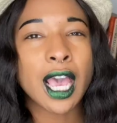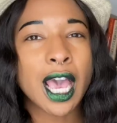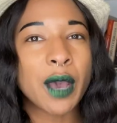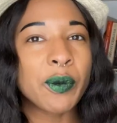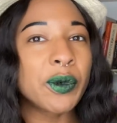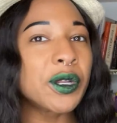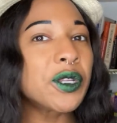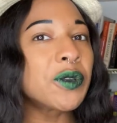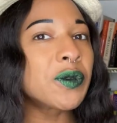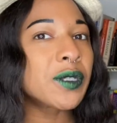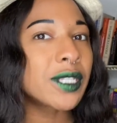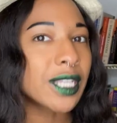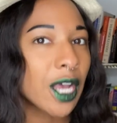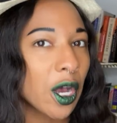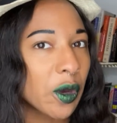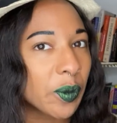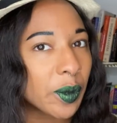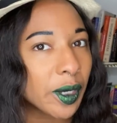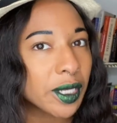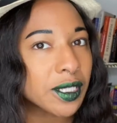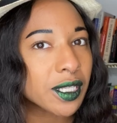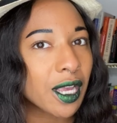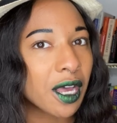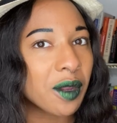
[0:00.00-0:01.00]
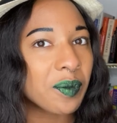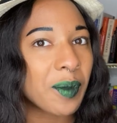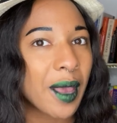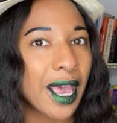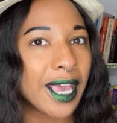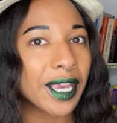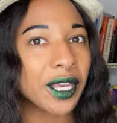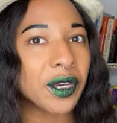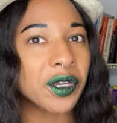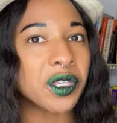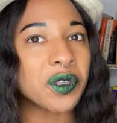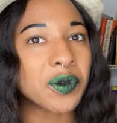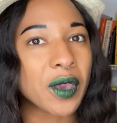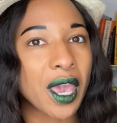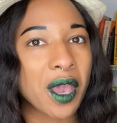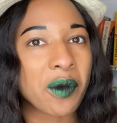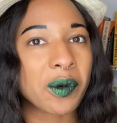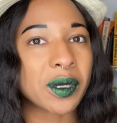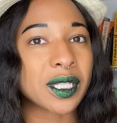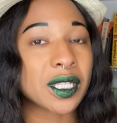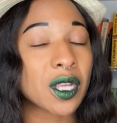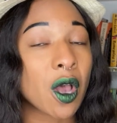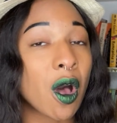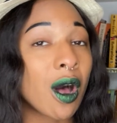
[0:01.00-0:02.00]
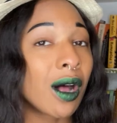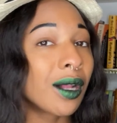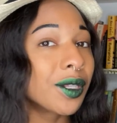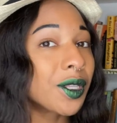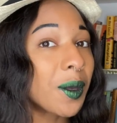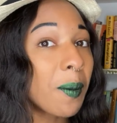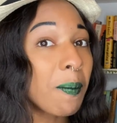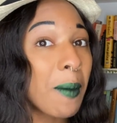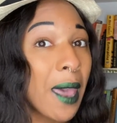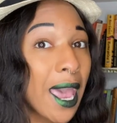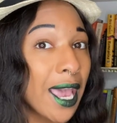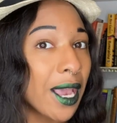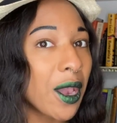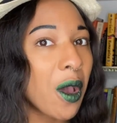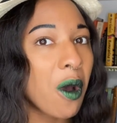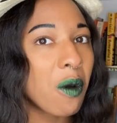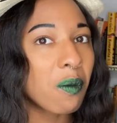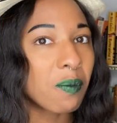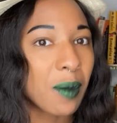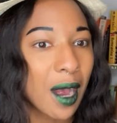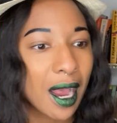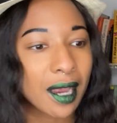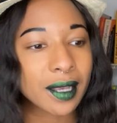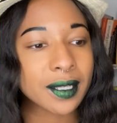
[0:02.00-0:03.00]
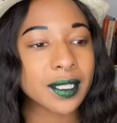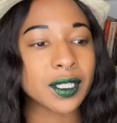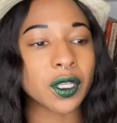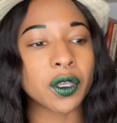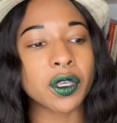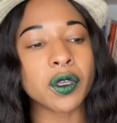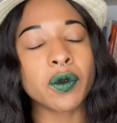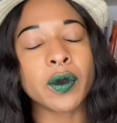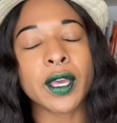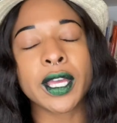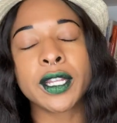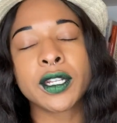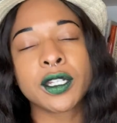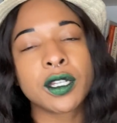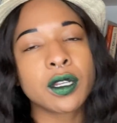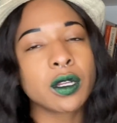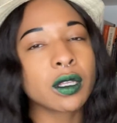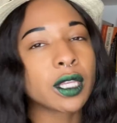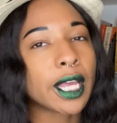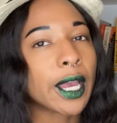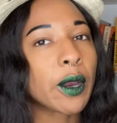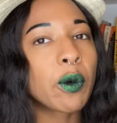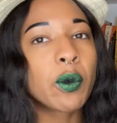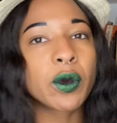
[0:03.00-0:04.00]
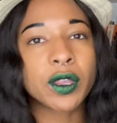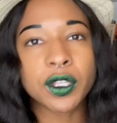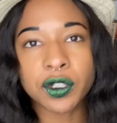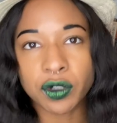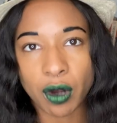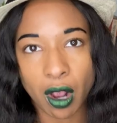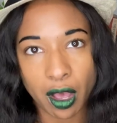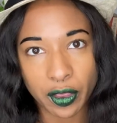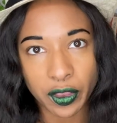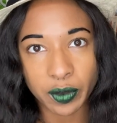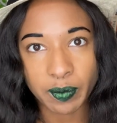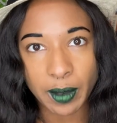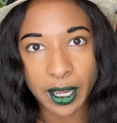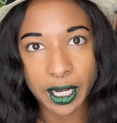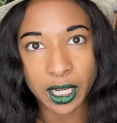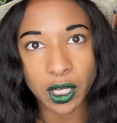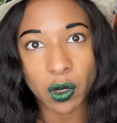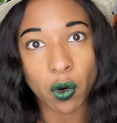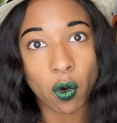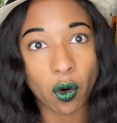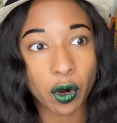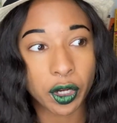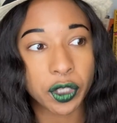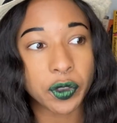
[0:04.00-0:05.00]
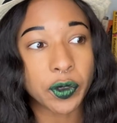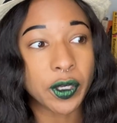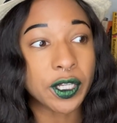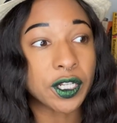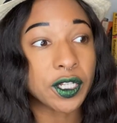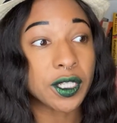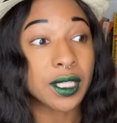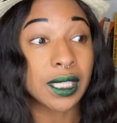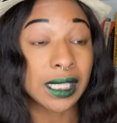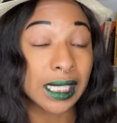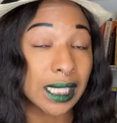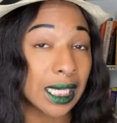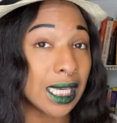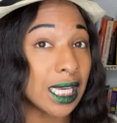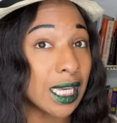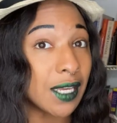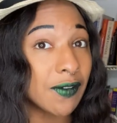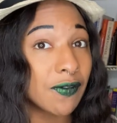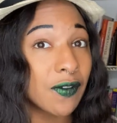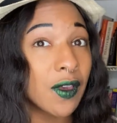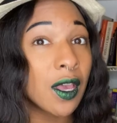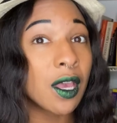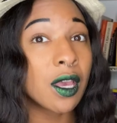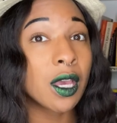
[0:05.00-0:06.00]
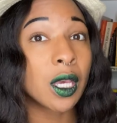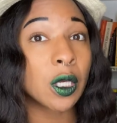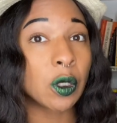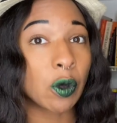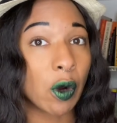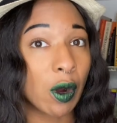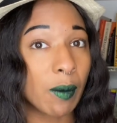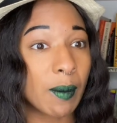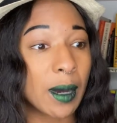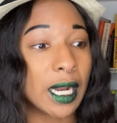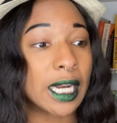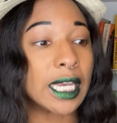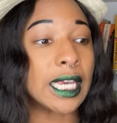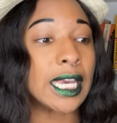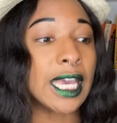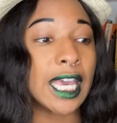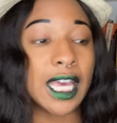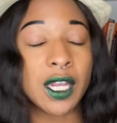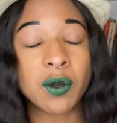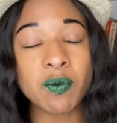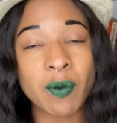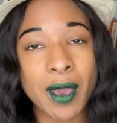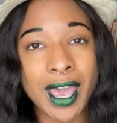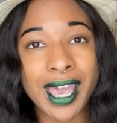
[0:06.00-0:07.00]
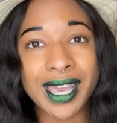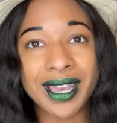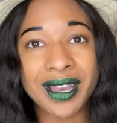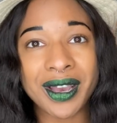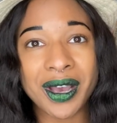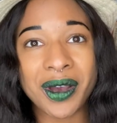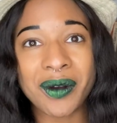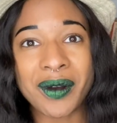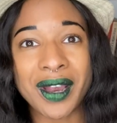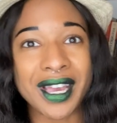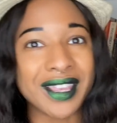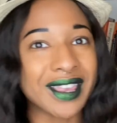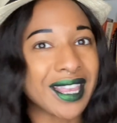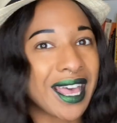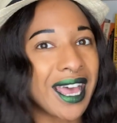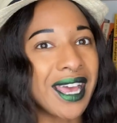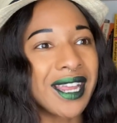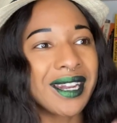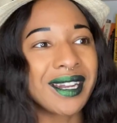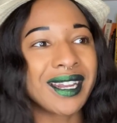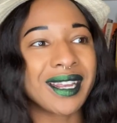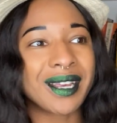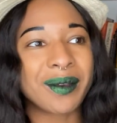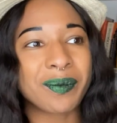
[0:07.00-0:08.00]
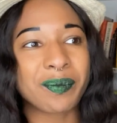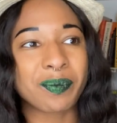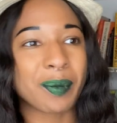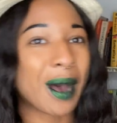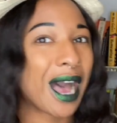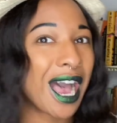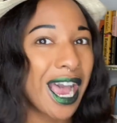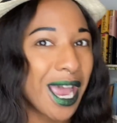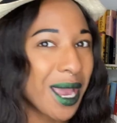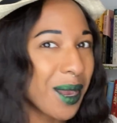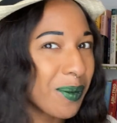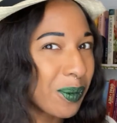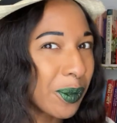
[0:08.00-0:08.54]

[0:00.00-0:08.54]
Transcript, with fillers: And when you sell books on Pango, you get what's called Pango Bucks. So you can like withdraw the money, or you can just leave your money in Pango and then buy